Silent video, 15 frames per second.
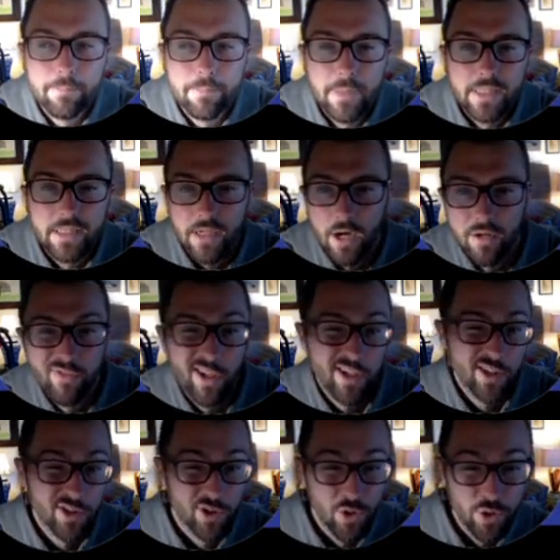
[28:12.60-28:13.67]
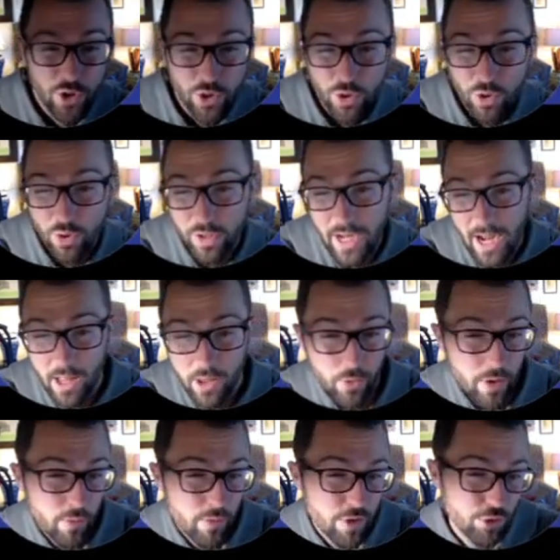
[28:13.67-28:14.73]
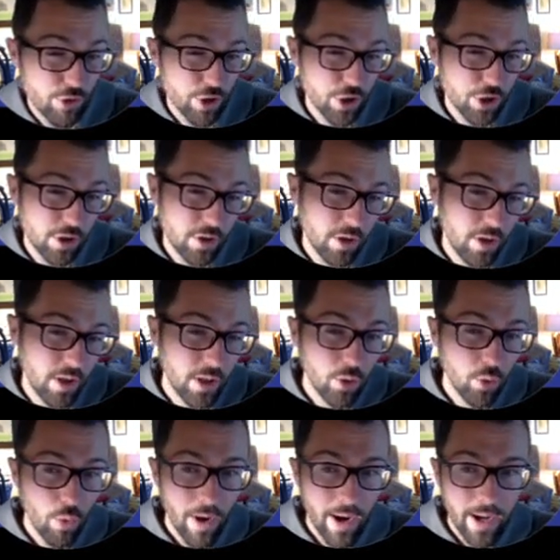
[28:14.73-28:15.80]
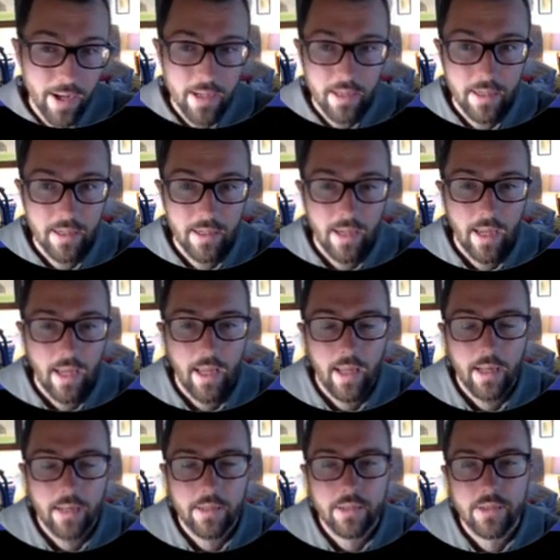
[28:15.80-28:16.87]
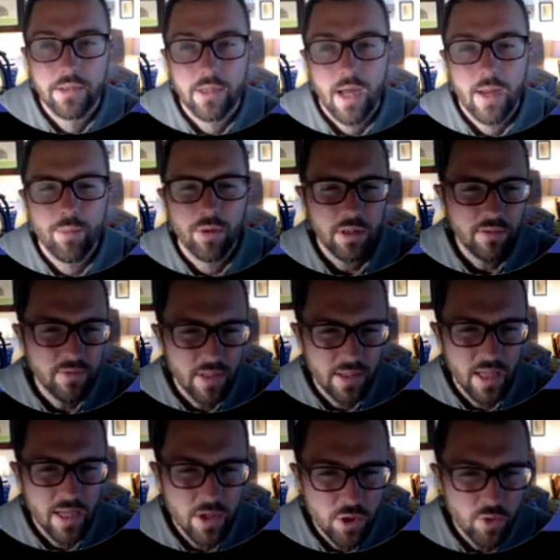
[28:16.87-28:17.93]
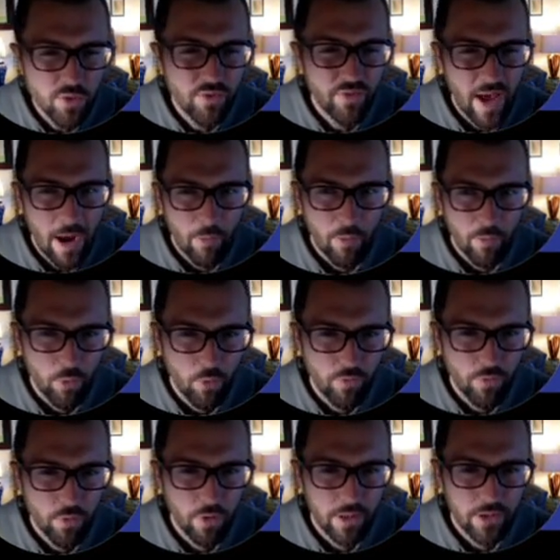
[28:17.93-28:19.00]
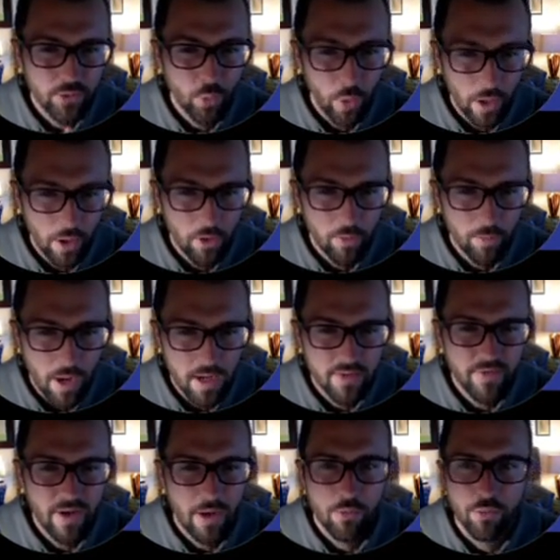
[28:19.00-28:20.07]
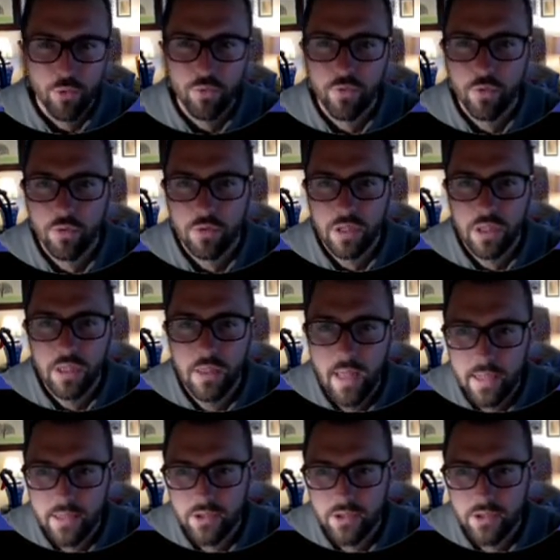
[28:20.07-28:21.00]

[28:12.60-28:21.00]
It's kind of like surgical calorie restriction in a way. And I believe that they do fat removal as well, body fat removal in that